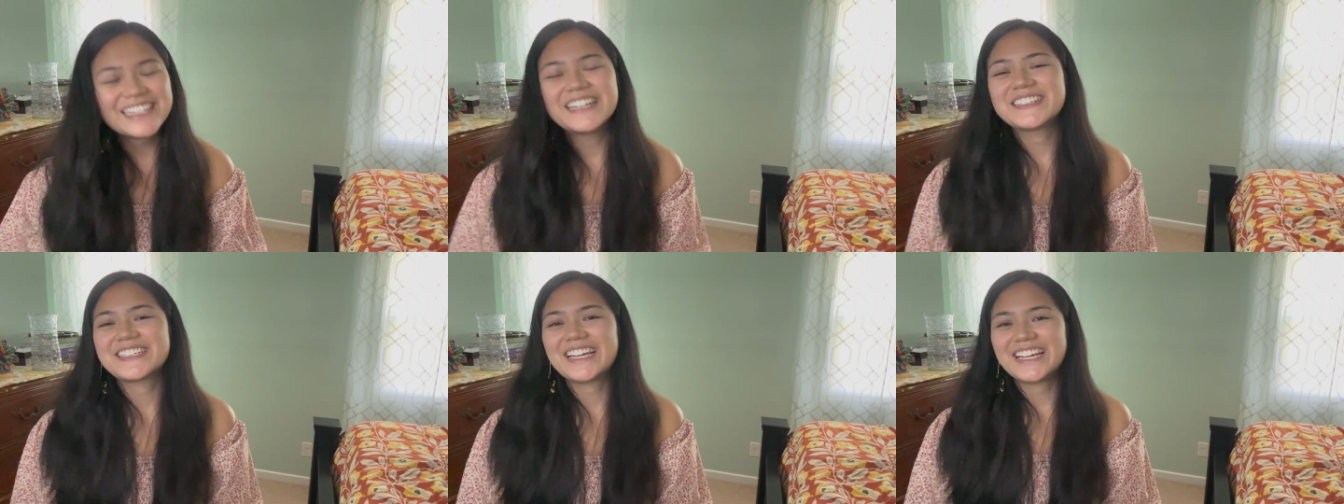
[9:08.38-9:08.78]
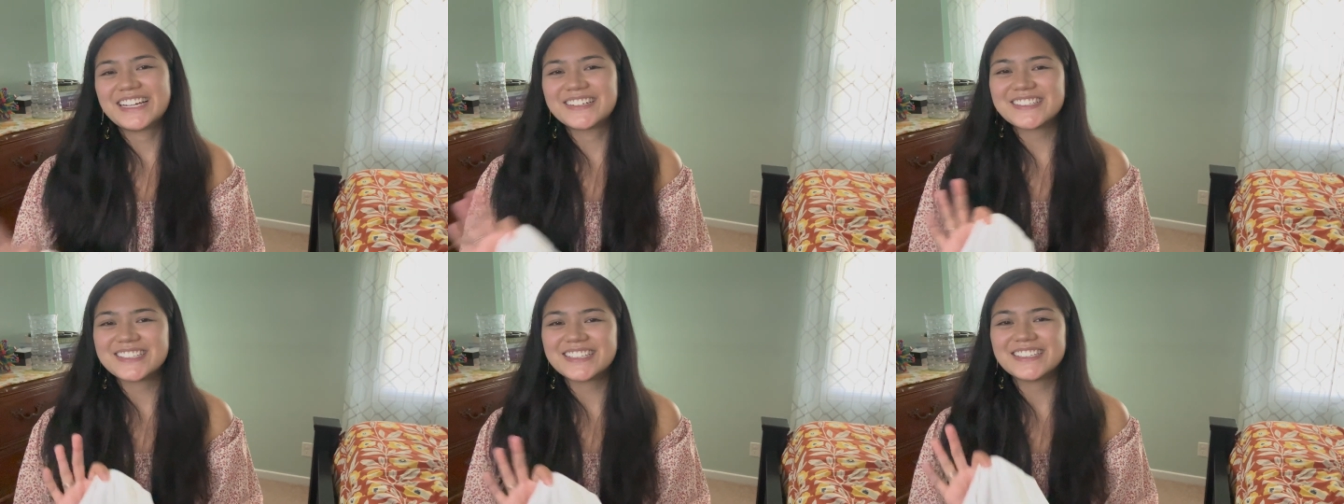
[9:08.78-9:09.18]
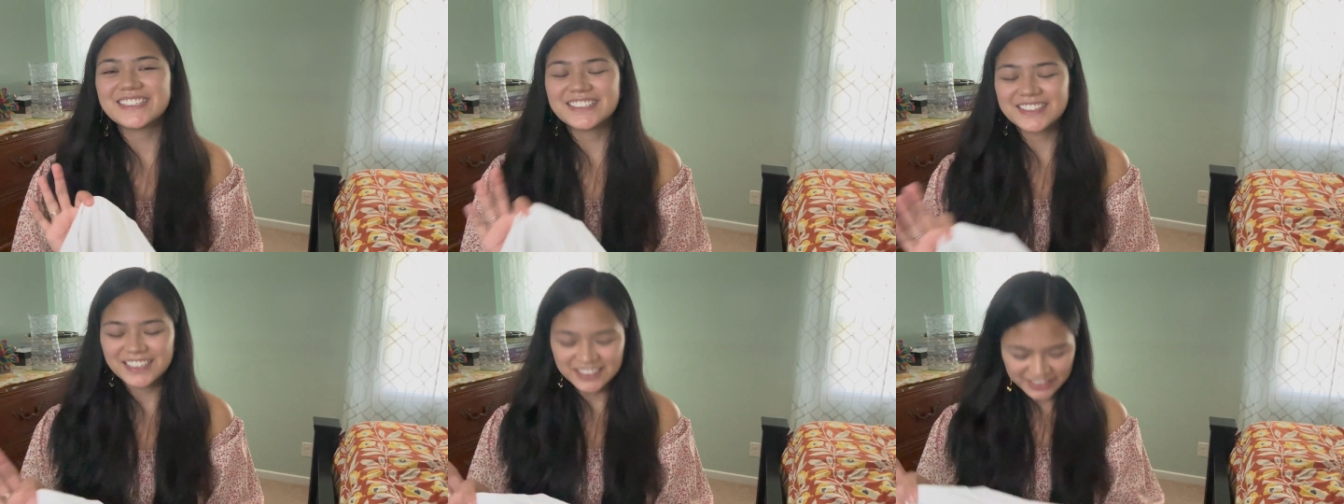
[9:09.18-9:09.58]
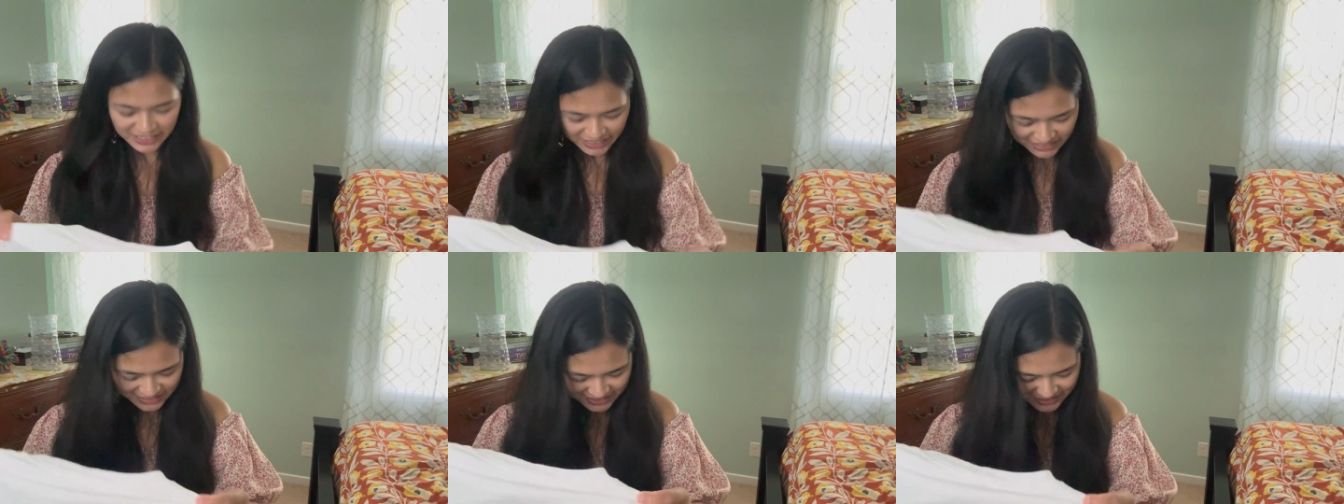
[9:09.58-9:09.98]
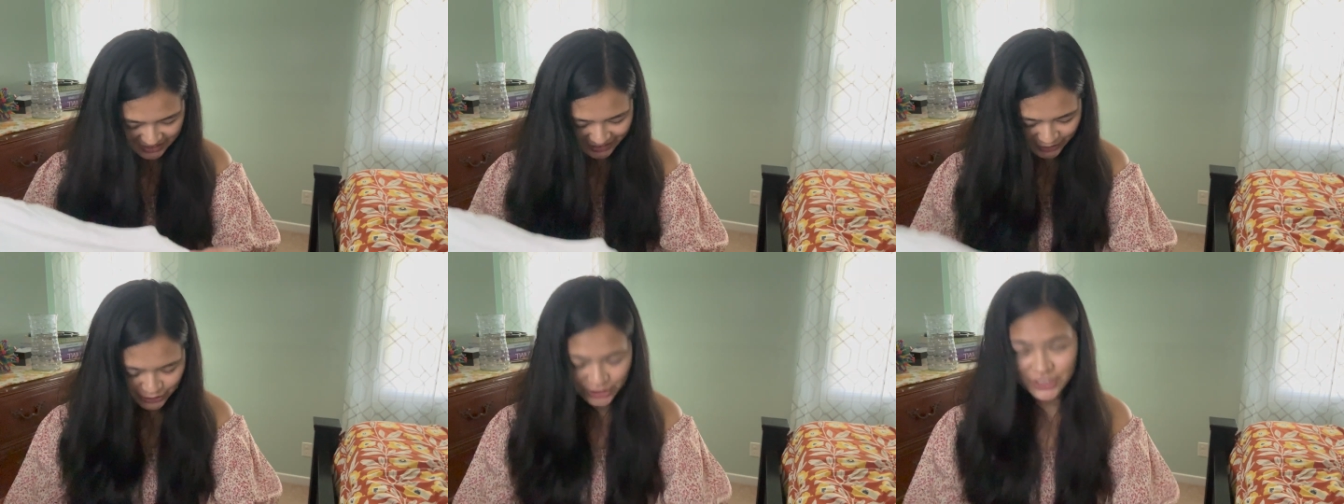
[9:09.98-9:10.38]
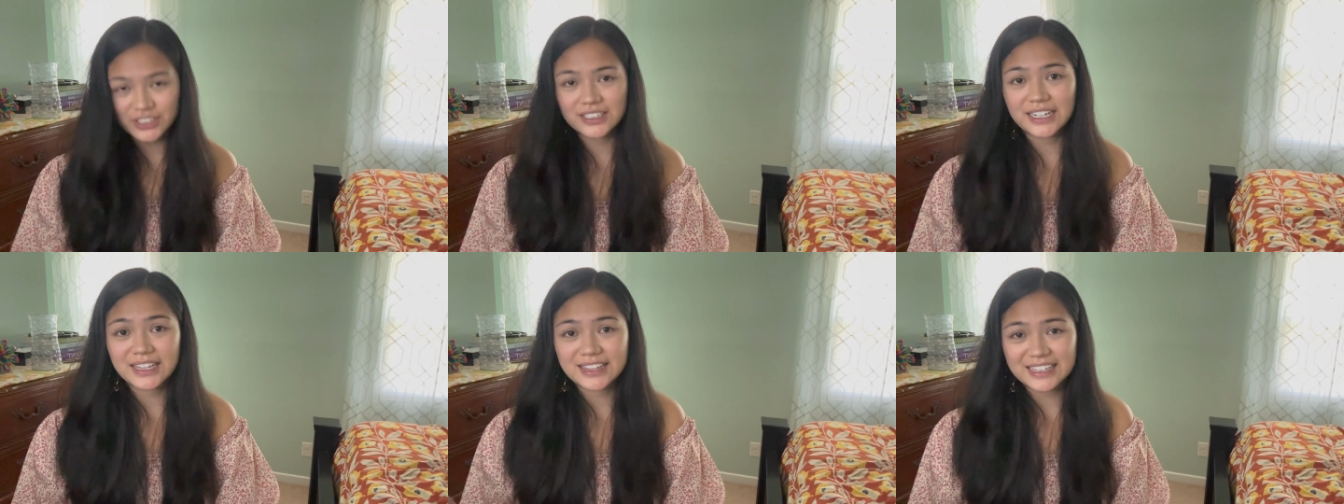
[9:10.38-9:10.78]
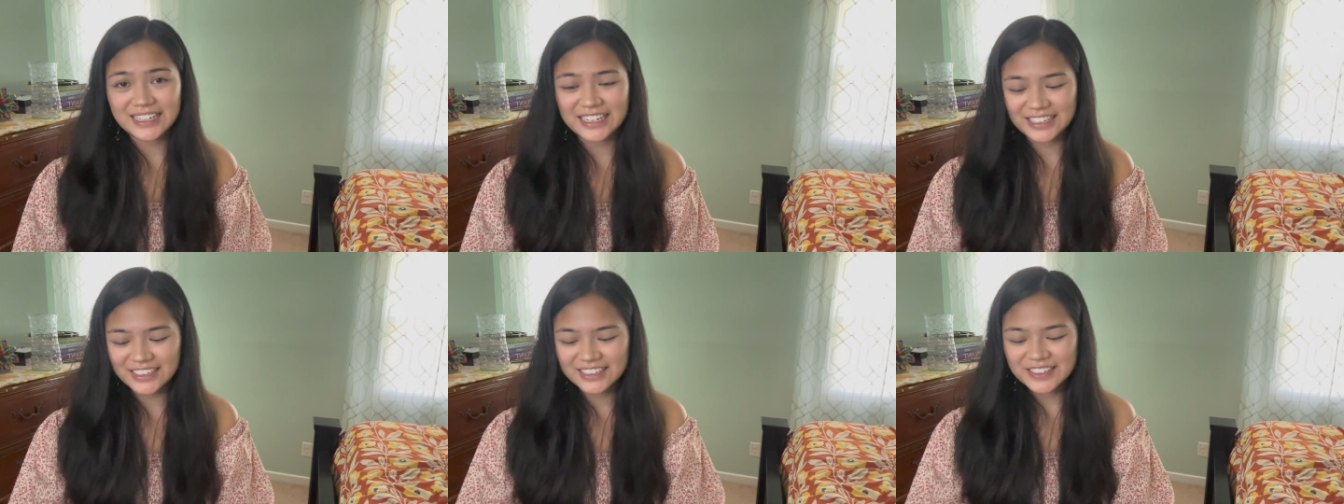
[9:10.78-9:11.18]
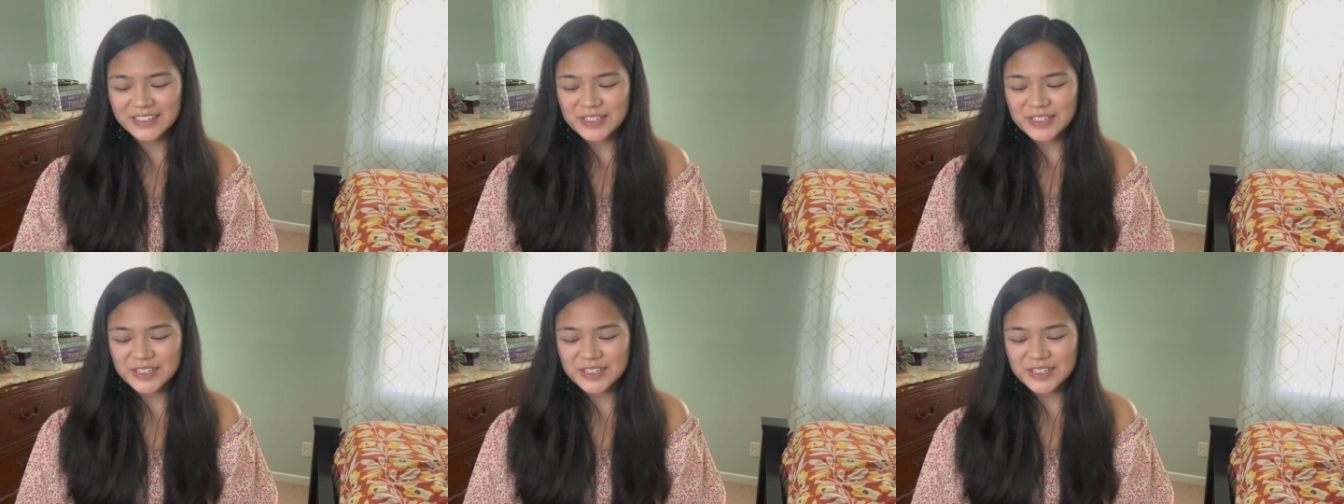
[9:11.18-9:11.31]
okay, here's the last t-shirt, I think.